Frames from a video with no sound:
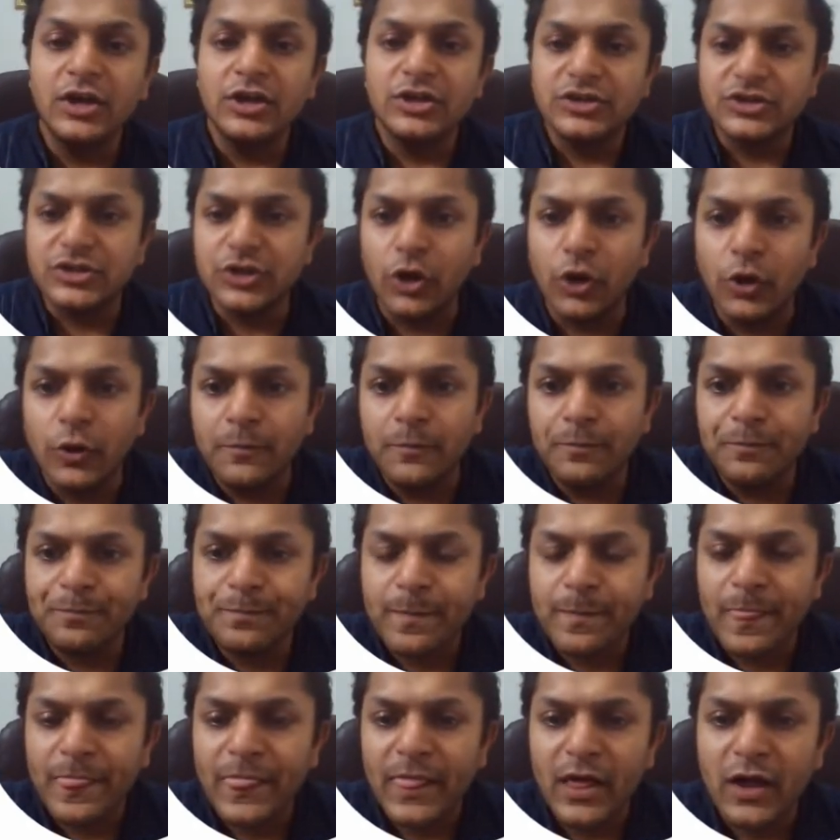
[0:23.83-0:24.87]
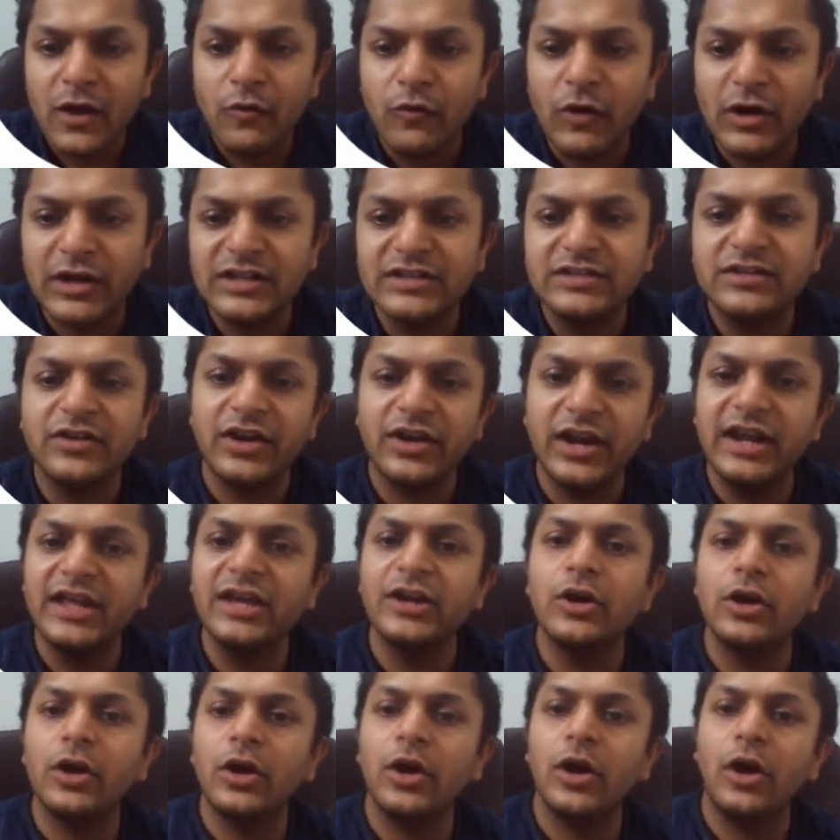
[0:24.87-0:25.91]
So what is the
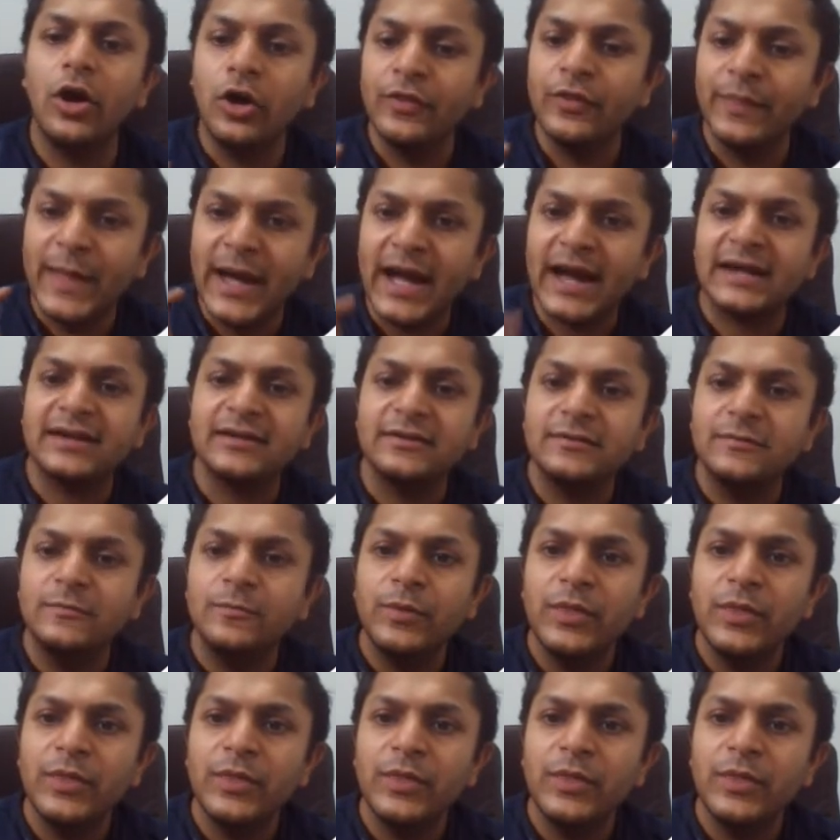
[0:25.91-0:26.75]
reading on that?